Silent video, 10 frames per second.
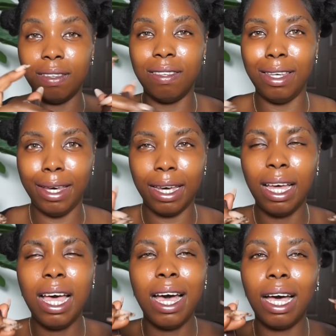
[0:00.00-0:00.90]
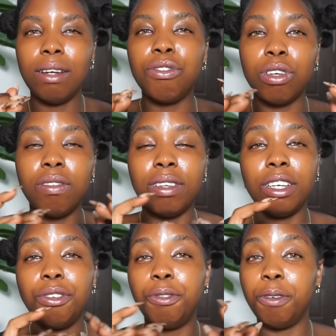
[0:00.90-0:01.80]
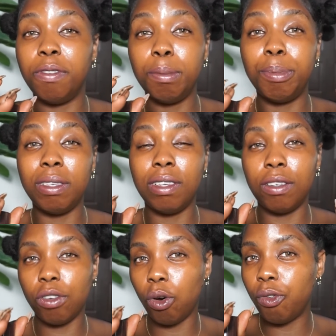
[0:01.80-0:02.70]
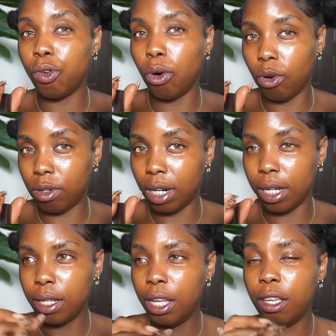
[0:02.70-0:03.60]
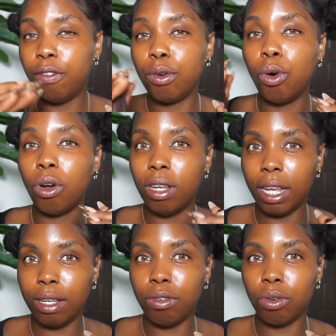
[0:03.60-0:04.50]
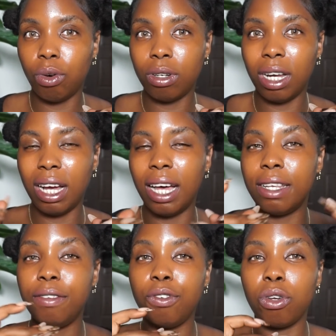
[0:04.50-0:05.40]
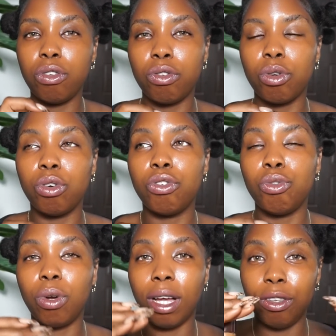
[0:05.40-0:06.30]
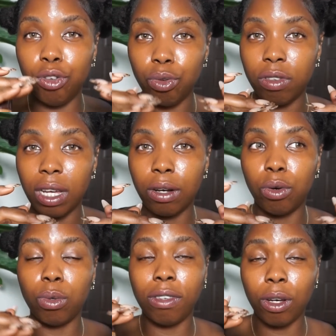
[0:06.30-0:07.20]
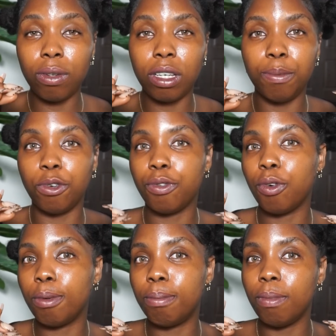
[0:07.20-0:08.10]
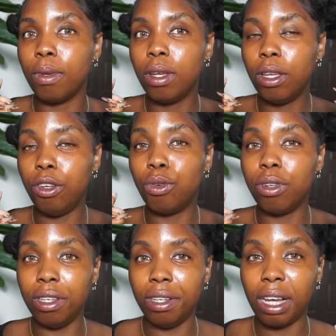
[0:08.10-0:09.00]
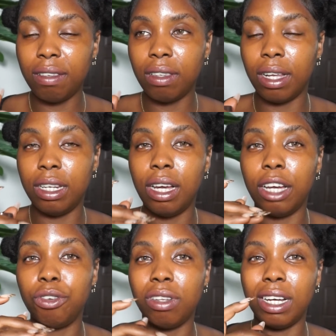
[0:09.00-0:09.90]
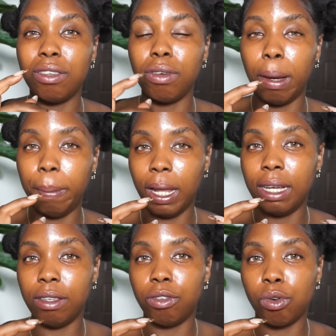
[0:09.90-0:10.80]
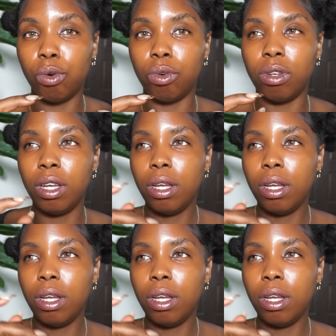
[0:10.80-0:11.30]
It's here, and it's going to get you 15% off your order if you go online to order. And if you're in stores, you can use that code. Tell them you're from, you know, Lydia Stanley, and you'd like to apply this code.